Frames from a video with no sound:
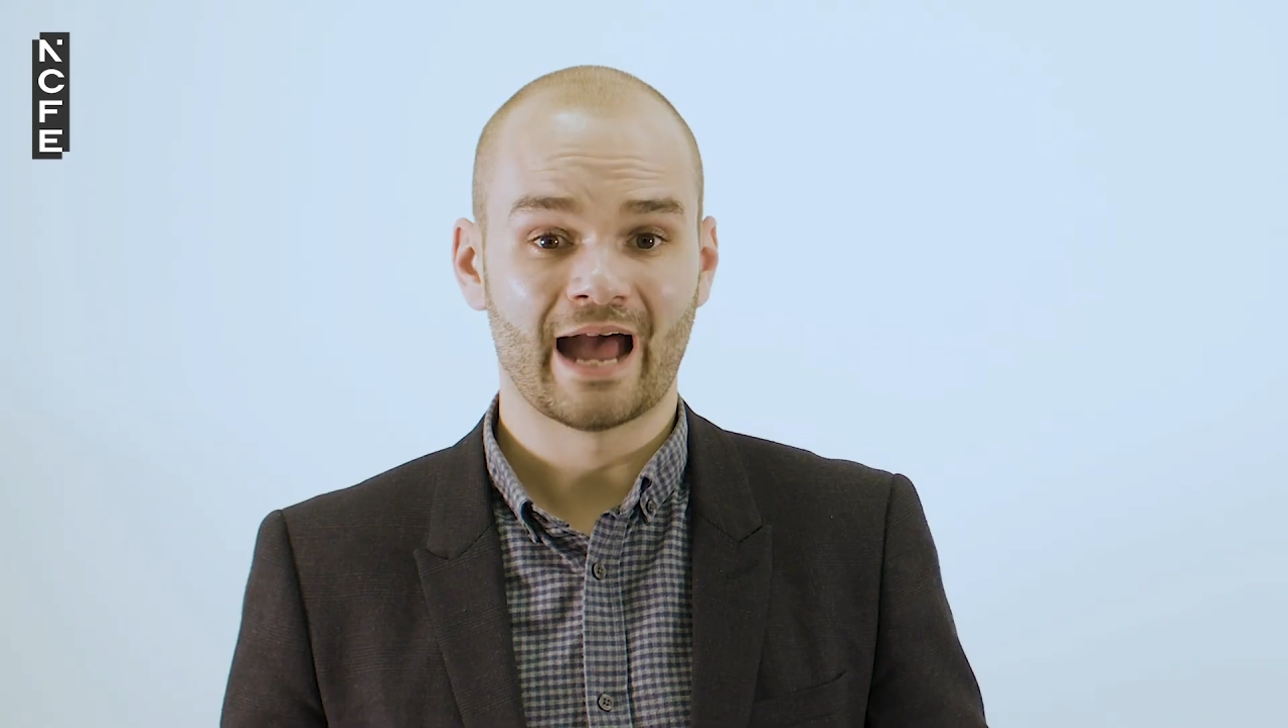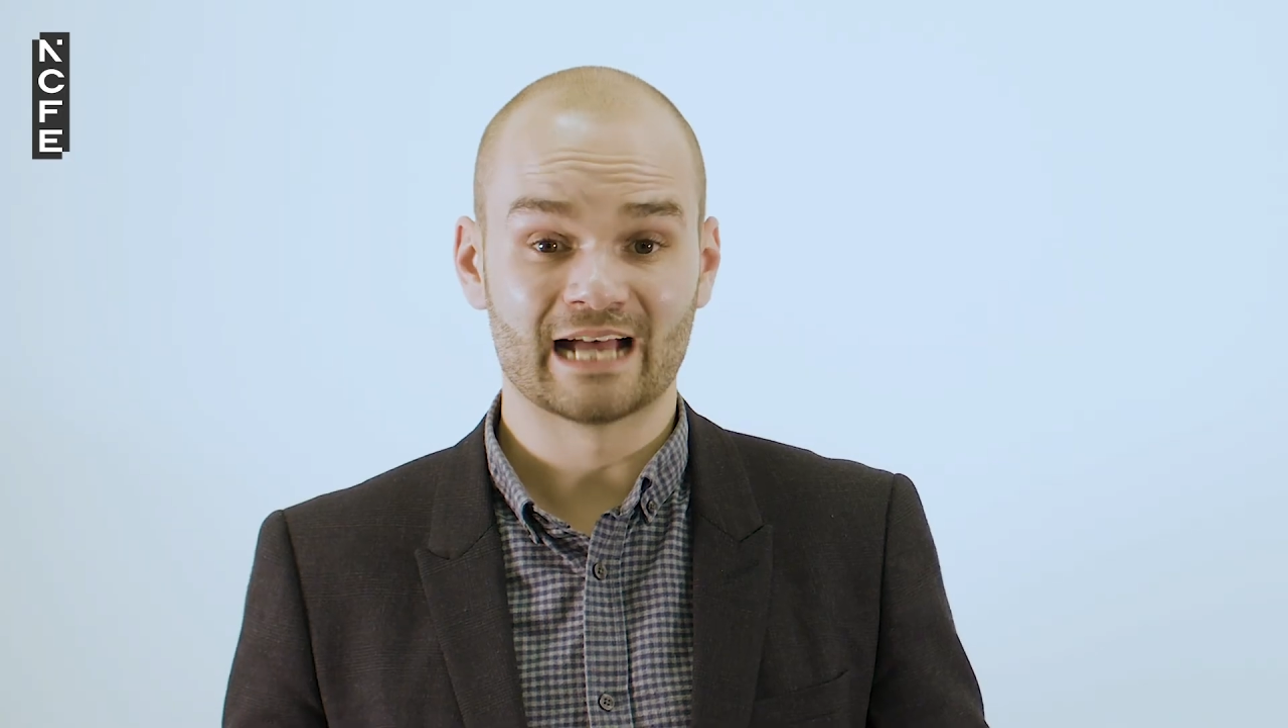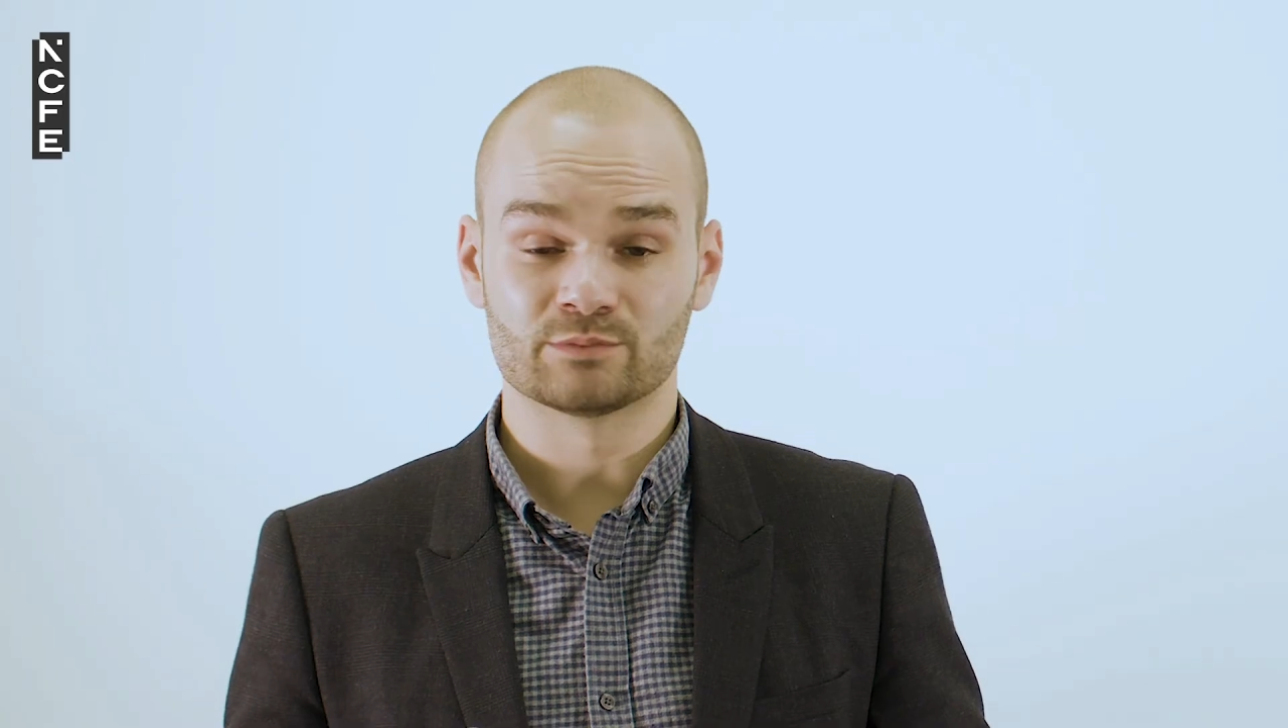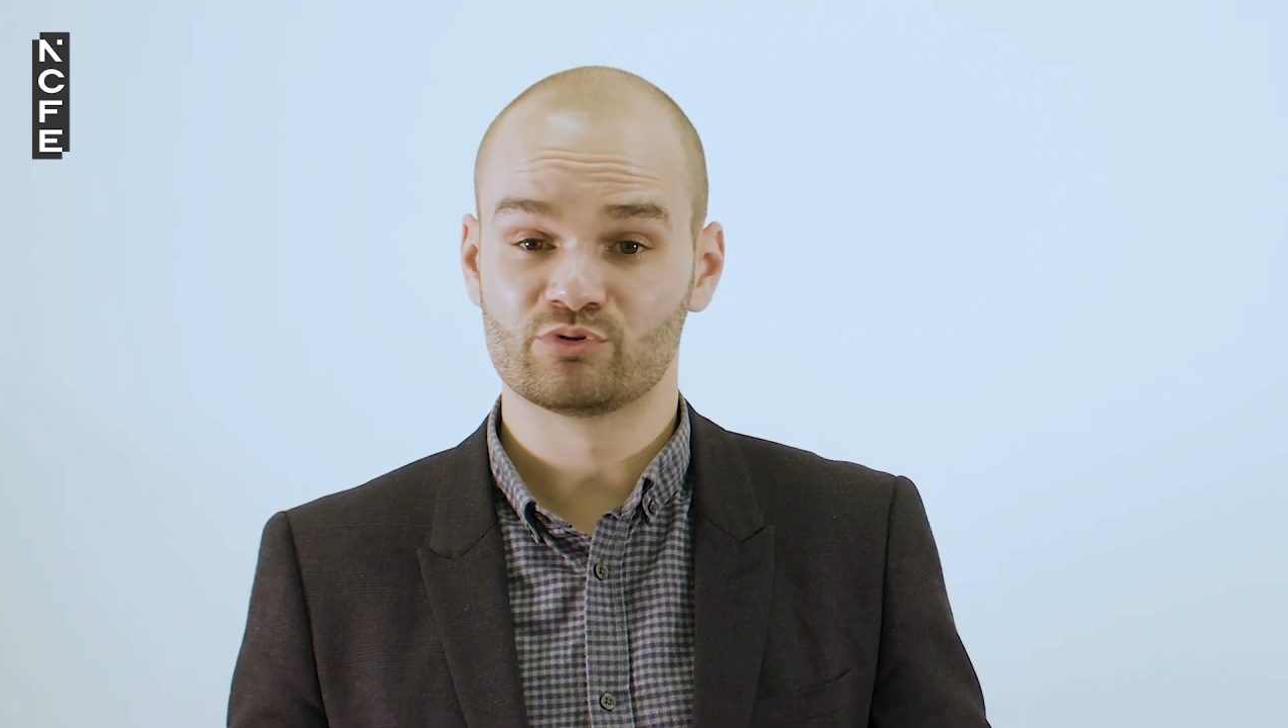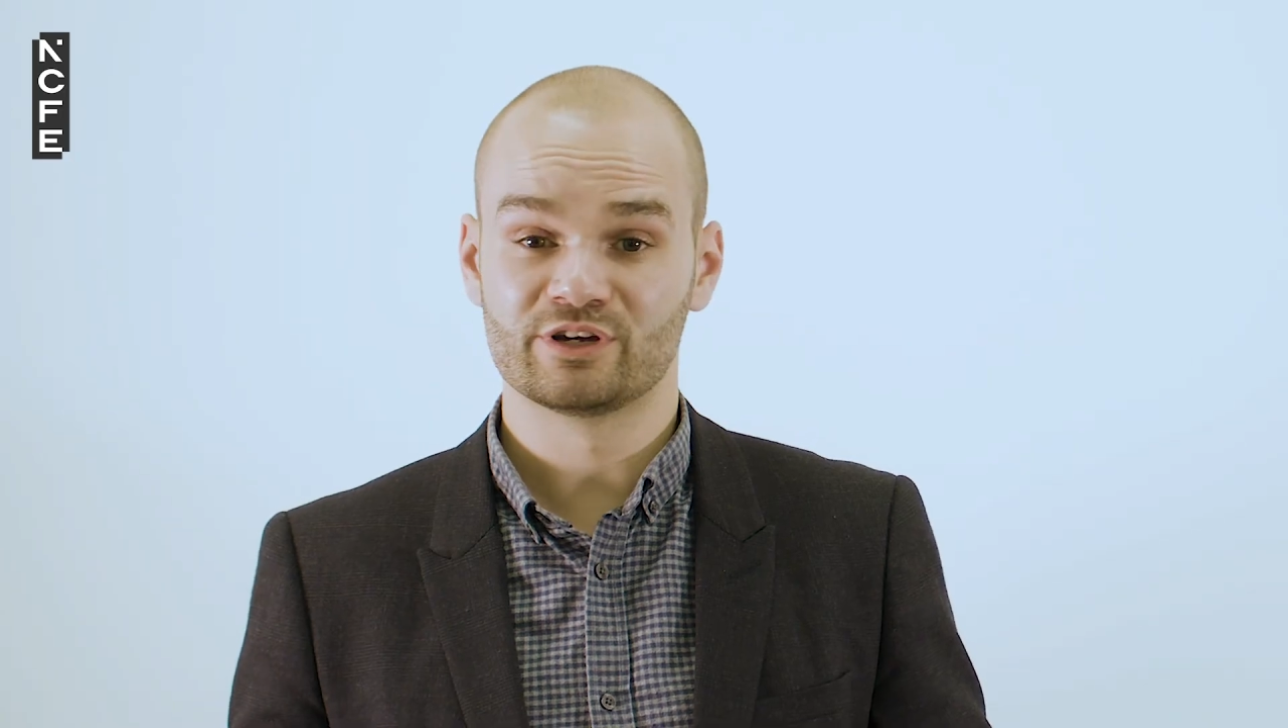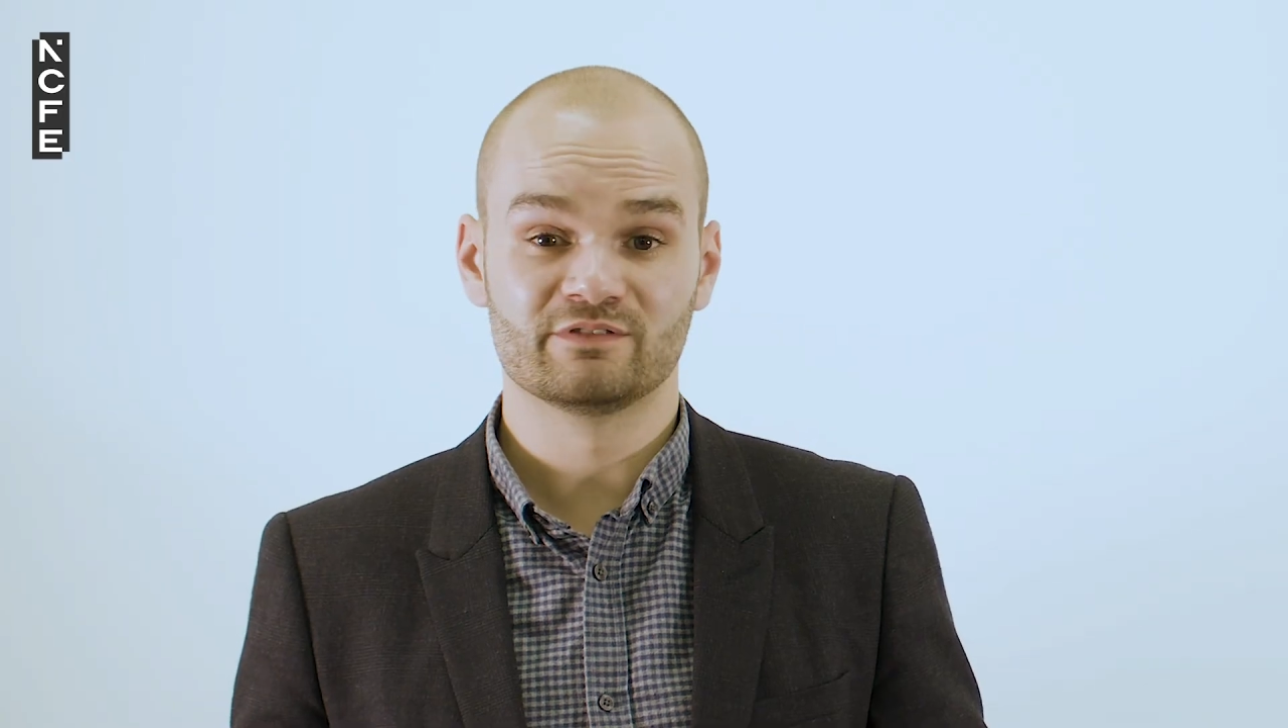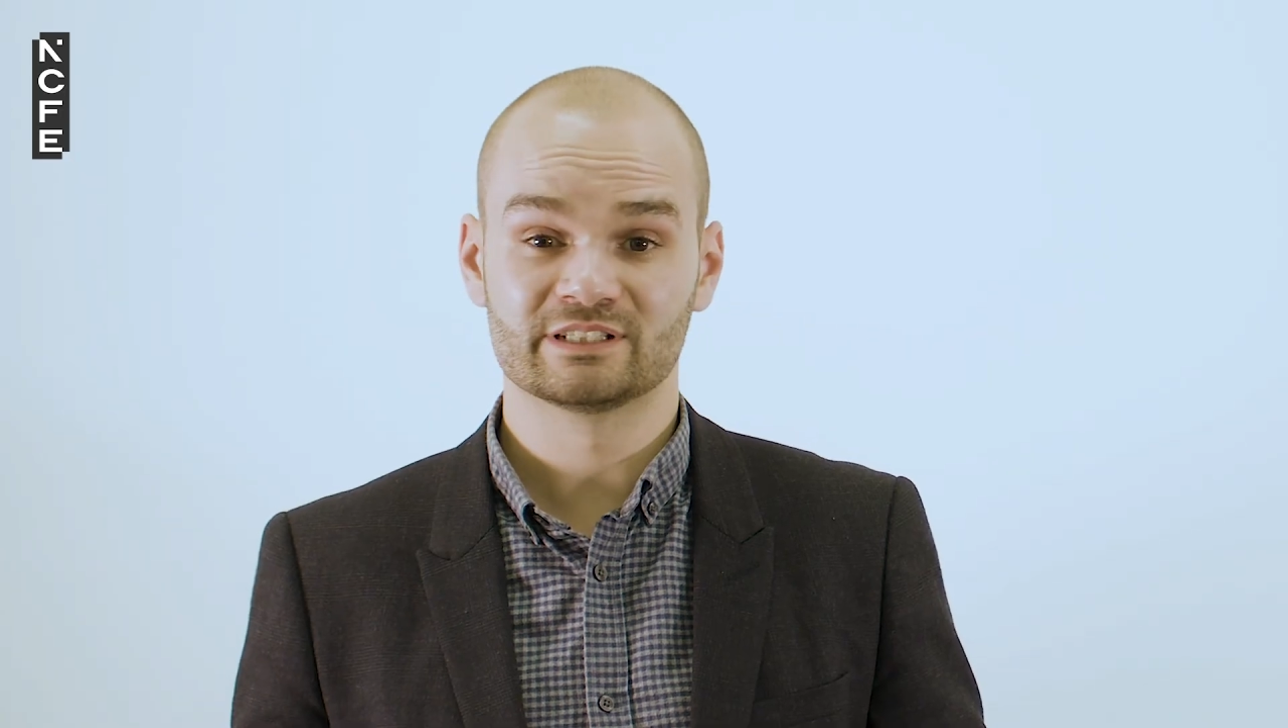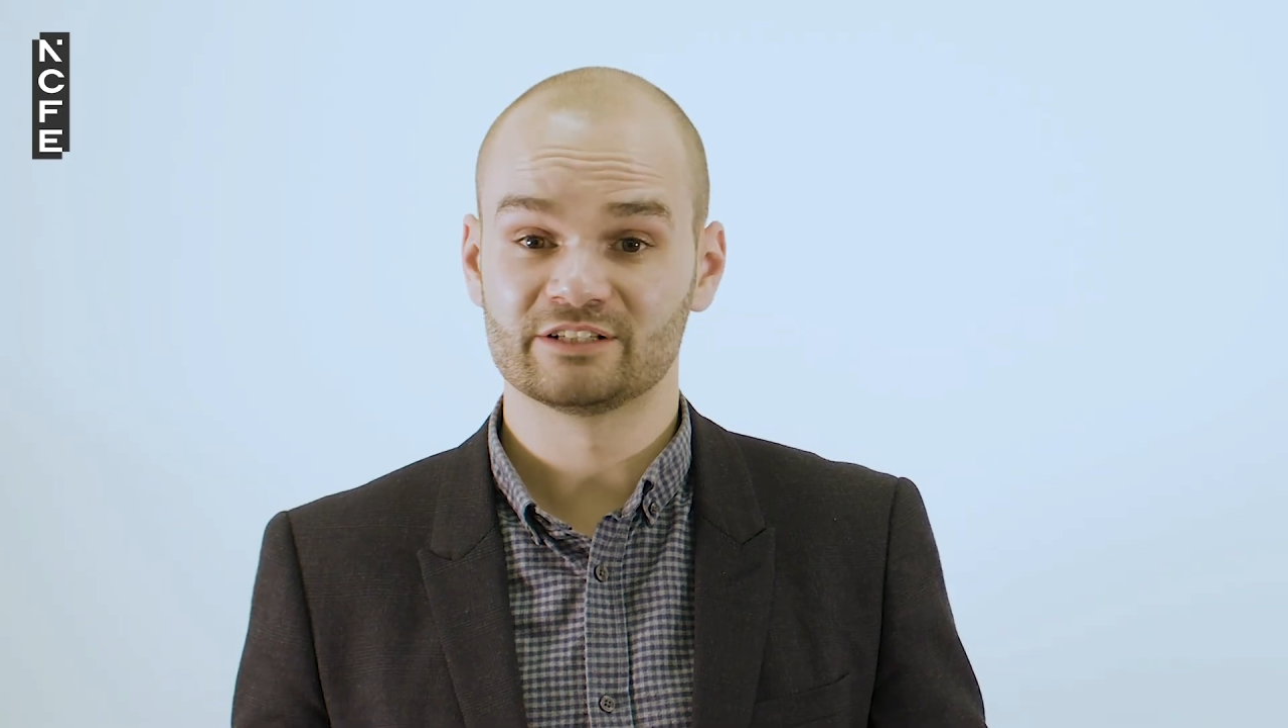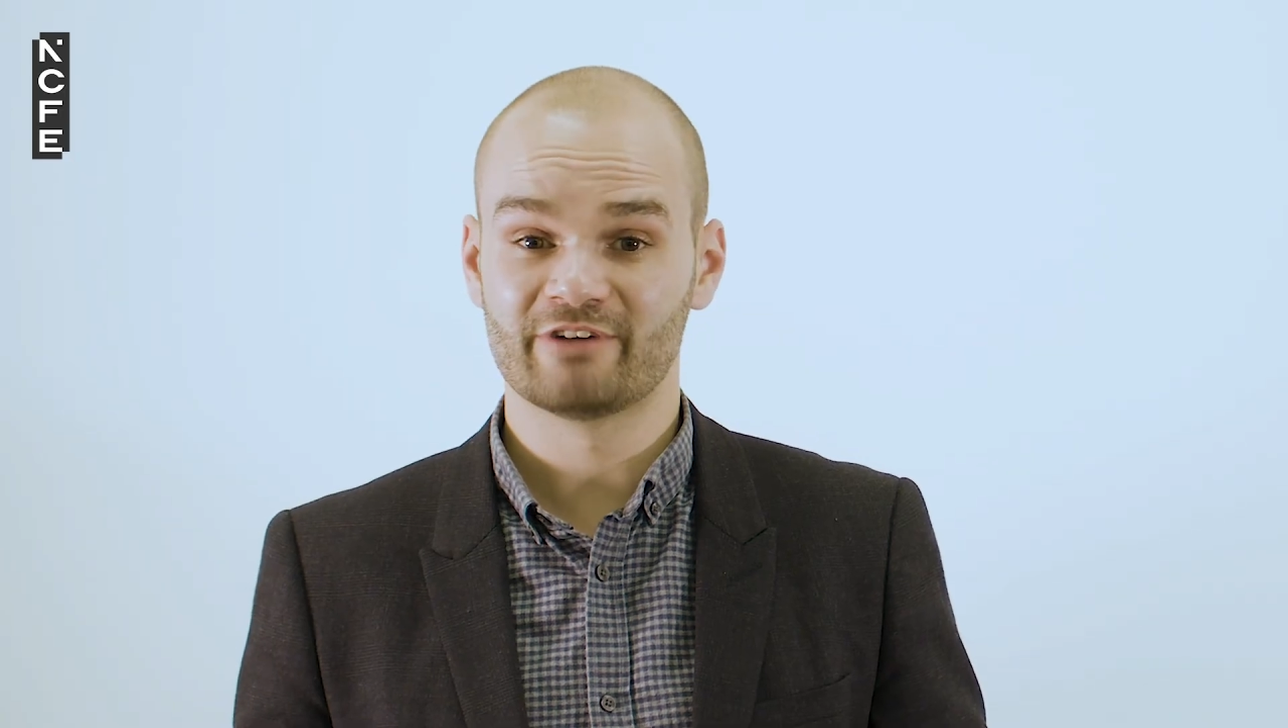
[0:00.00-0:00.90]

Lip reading: As previously